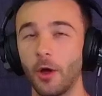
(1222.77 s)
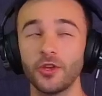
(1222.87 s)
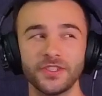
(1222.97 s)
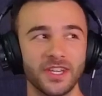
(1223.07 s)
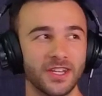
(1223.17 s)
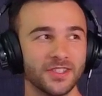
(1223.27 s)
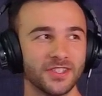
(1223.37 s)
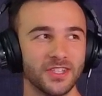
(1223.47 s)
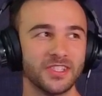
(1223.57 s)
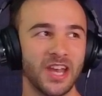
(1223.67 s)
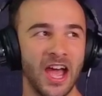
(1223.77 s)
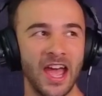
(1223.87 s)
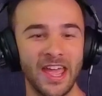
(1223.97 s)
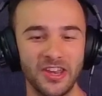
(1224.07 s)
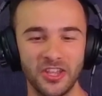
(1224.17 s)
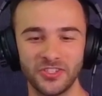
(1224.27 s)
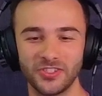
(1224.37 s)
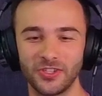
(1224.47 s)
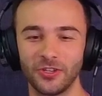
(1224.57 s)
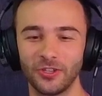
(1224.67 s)
I will say it's not
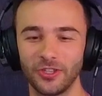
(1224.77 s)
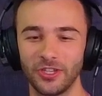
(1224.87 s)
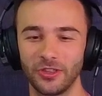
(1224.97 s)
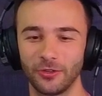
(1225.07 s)
necessarily